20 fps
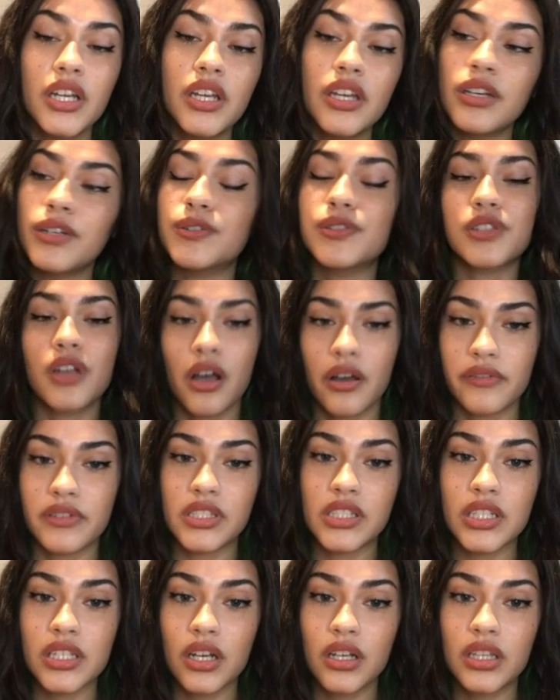It was
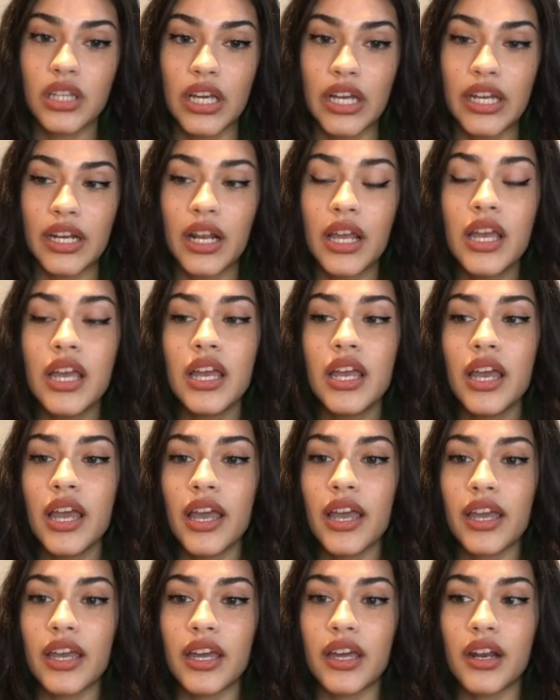obviously online,
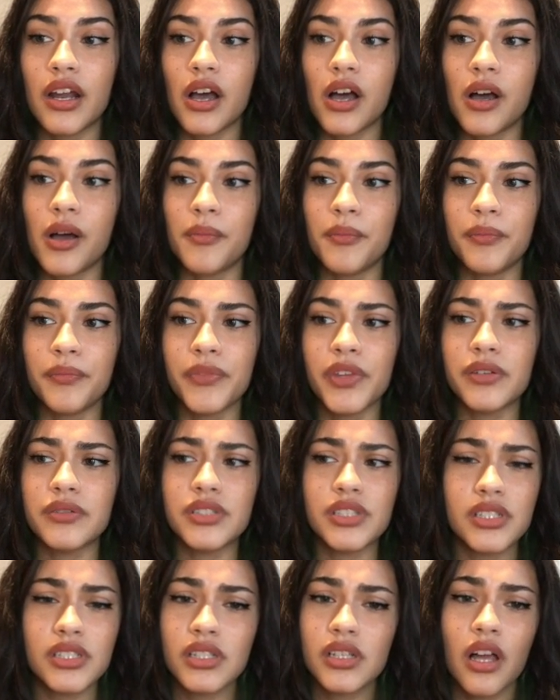and it was
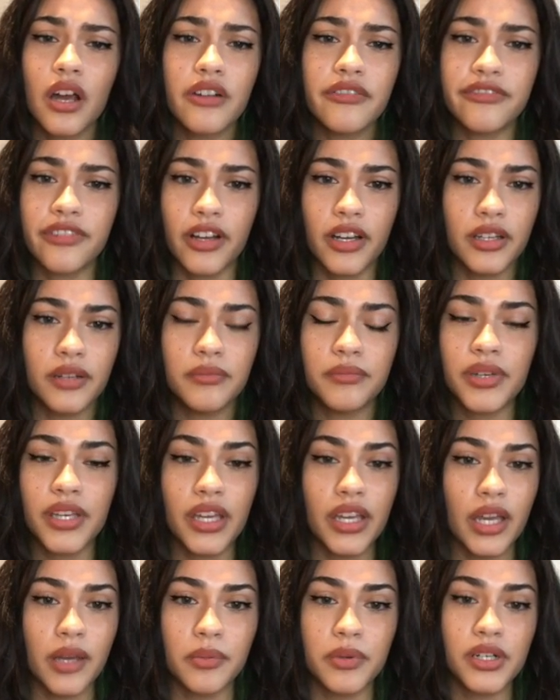just a lot of fun being
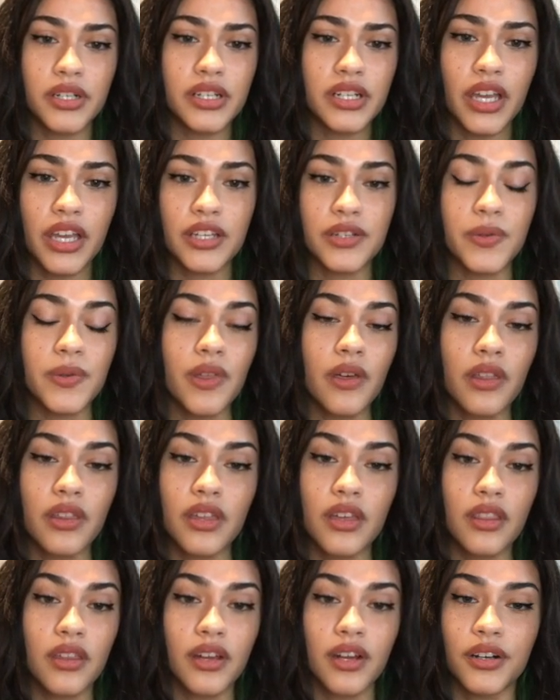able to engage with all the
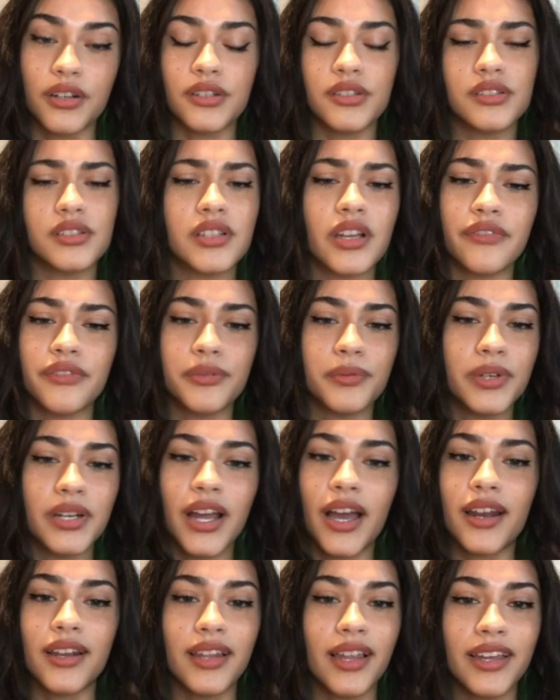other girls. Everyone
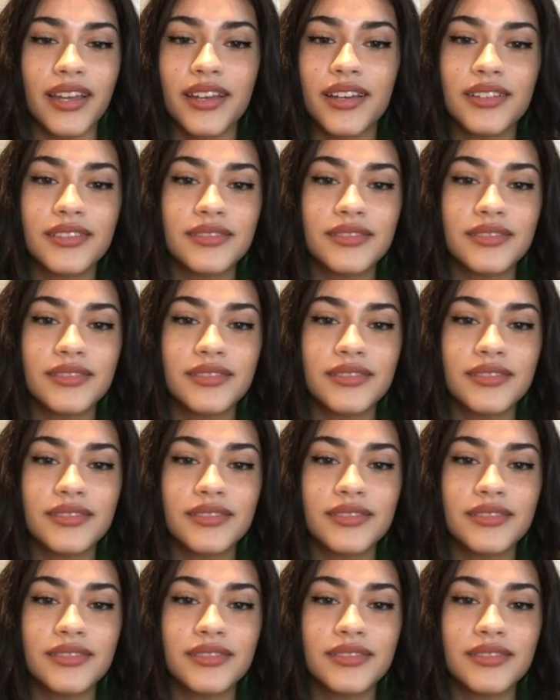had like